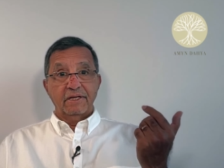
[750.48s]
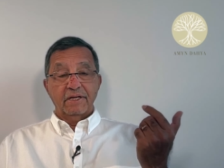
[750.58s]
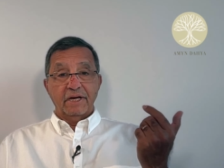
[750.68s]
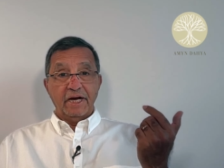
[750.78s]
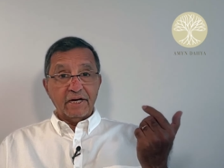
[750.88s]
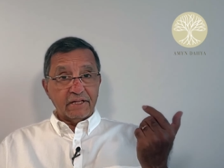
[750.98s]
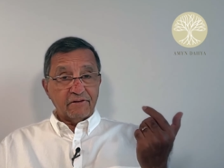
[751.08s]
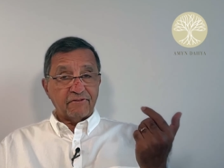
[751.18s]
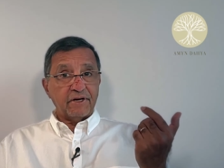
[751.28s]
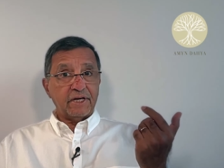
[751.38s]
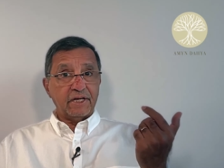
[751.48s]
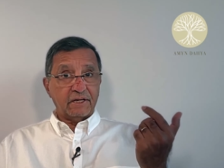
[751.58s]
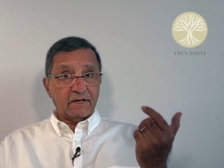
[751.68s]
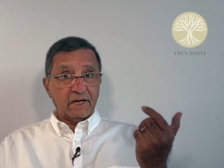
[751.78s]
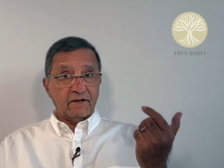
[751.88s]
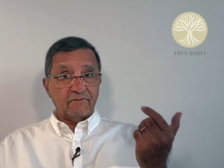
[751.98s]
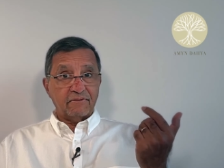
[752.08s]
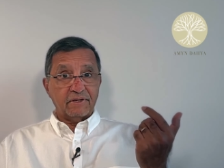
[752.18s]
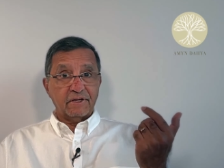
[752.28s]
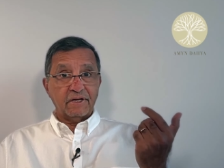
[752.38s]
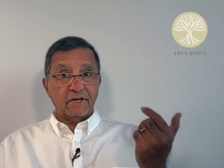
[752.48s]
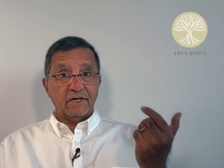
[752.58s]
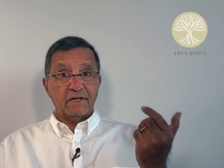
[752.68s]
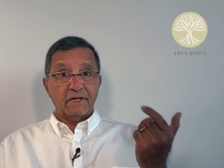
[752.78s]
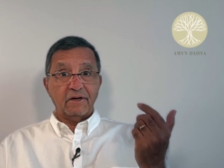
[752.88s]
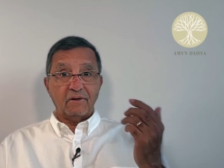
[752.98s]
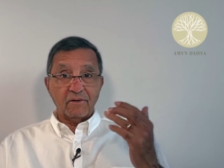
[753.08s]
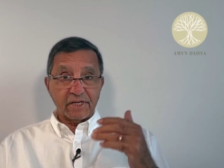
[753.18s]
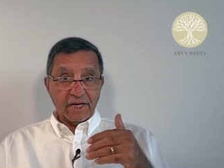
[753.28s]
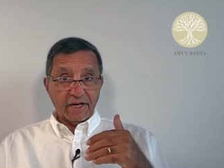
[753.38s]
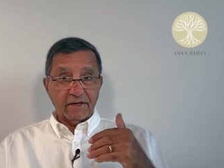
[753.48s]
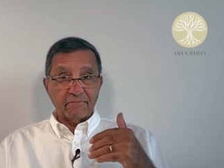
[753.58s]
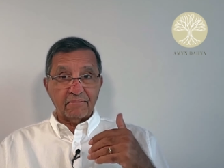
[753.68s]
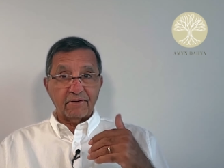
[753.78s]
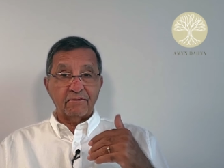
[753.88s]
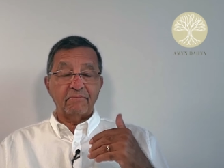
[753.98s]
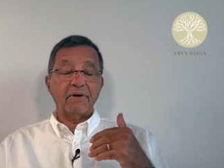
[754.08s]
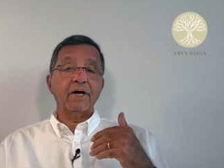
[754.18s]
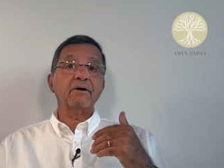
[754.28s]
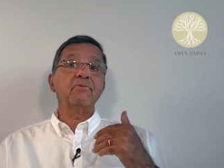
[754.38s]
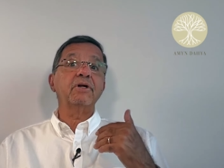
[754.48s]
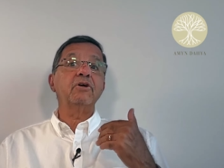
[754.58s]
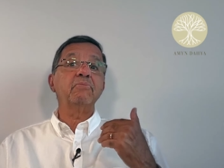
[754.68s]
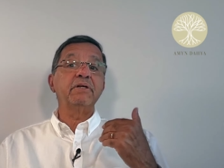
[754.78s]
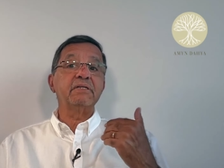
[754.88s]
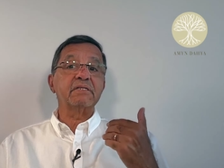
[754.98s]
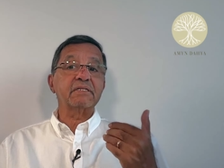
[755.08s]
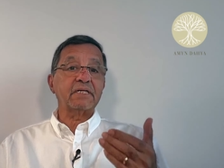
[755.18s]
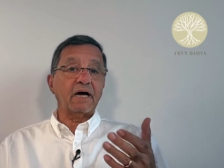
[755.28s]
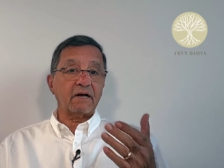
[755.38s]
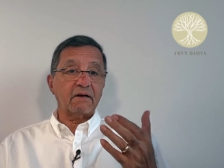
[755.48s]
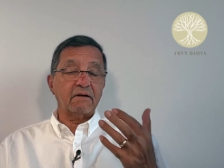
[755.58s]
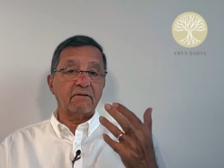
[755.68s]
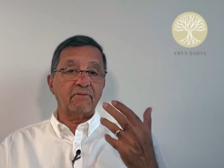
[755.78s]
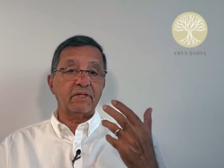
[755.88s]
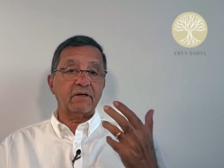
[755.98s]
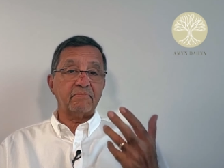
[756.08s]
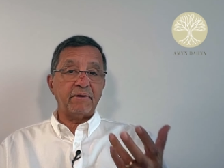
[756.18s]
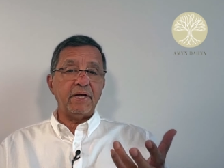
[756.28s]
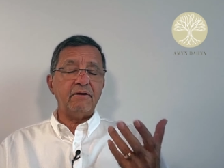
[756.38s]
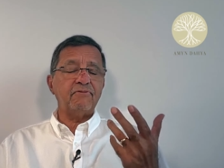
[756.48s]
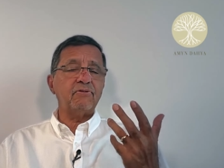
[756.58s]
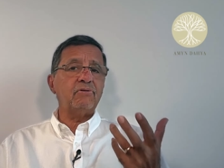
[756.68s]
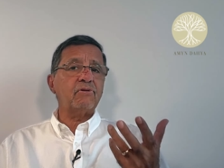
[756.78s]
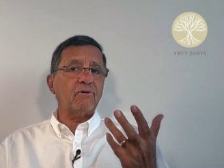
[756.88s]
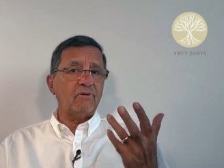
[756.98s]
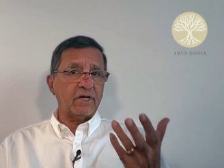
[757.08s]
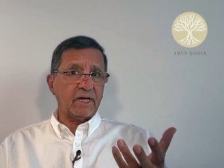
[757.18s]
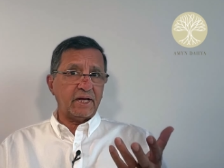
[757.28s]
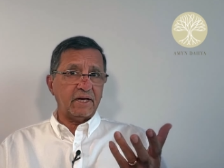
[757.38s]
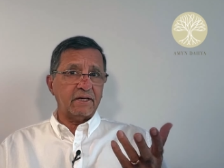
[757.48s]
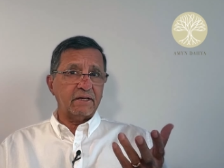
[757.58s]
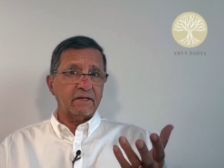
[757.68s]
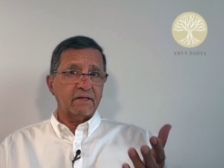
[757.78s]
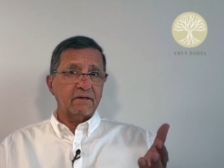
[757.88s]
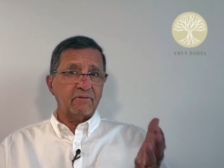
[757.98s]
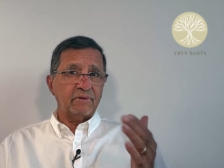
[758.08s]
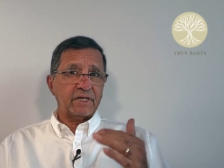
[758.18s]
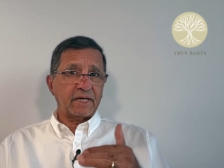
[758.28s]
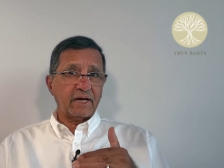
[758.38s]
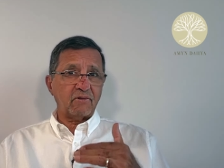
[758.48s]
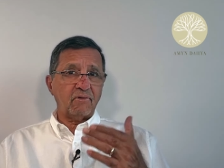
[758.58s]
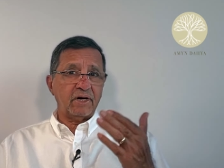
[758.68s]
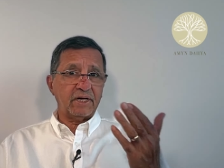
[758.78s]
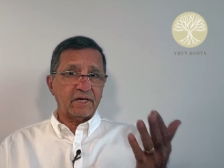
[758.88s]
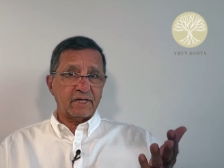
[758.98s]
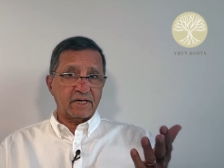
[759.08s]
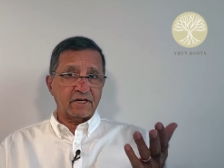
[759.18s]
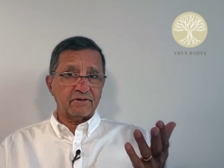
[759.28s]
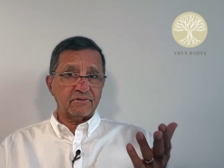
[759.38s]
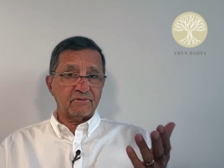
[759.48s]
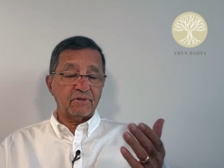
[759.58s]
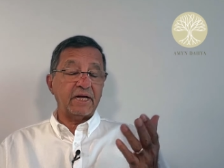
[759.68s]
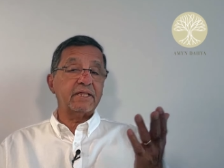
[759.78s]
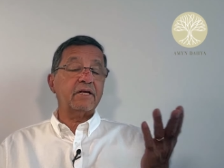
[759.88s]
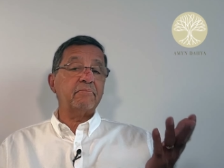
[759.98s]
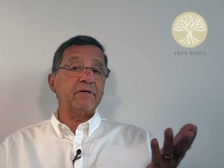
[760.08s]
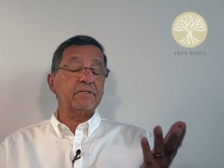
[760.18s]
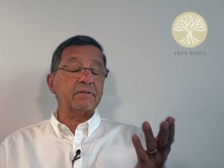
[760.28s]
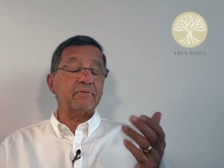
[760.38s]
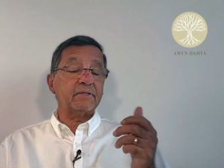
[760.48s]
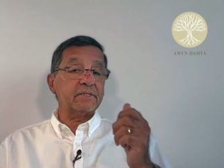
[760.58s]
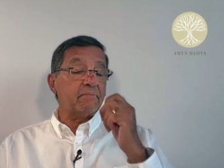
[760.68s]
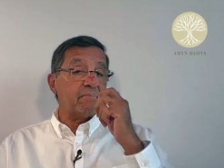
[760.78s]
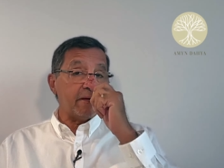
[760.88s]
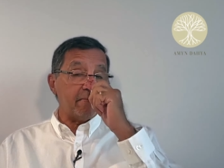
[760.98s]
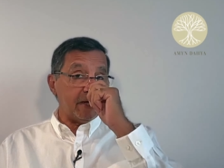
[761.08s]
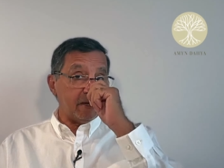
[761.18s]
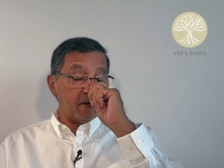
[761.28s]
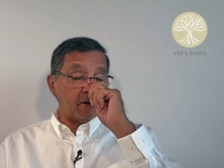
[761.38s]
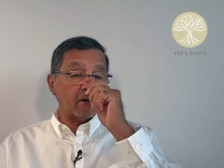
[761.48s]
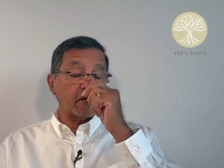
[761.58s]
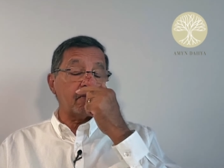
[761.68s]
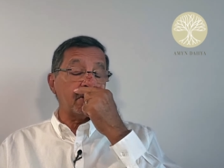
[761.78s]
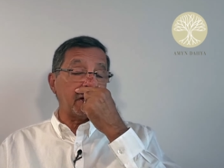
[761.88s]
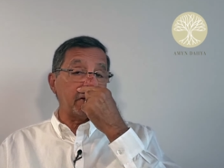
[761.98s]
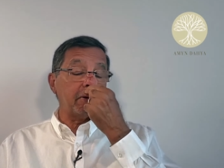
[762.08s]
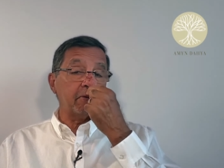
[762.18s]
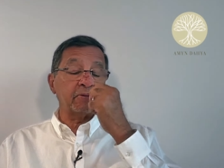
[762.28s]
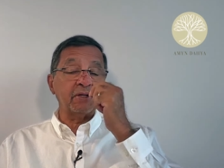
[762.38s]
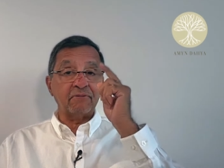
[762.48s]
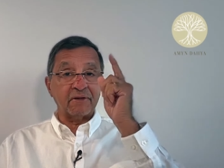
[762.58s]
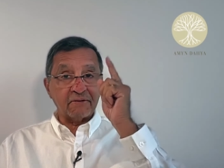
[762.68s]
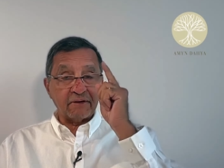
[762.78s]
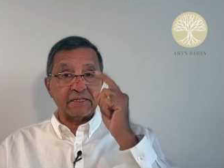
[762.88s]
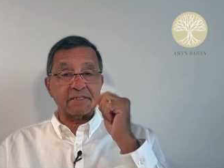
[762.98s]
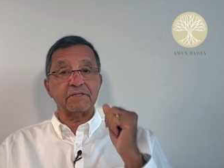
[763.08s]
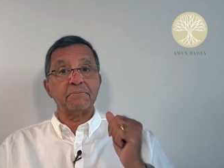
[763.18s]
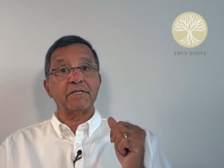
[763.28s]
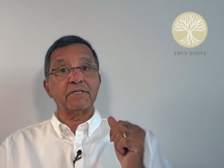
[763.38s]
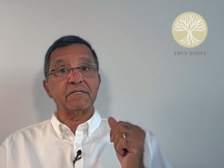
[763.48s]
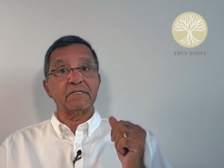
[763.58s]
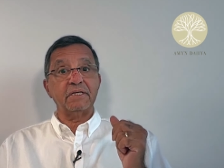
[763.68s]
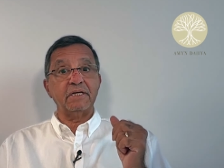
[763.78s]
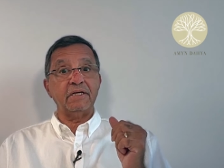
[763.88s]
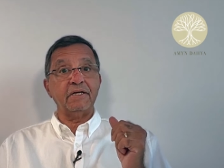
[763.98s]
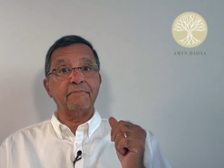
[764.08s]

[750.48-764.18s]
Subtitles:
Had the funding arrived on time, Mark would have been stuck with a painful road ahead with Tech 1 and Tech 2 and their principles, and maybe he may not have been able to even raise as much as he did.